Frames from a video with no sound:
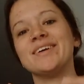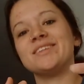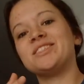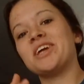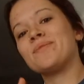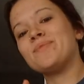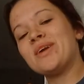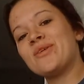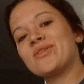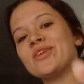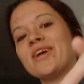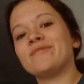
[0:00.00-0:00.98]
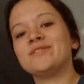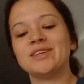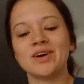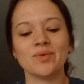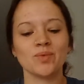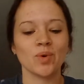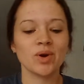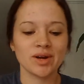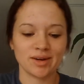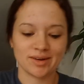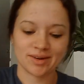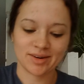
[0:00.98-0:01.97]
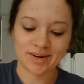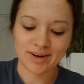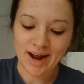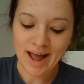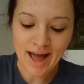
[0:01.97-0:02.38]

check me out on FTL Warrior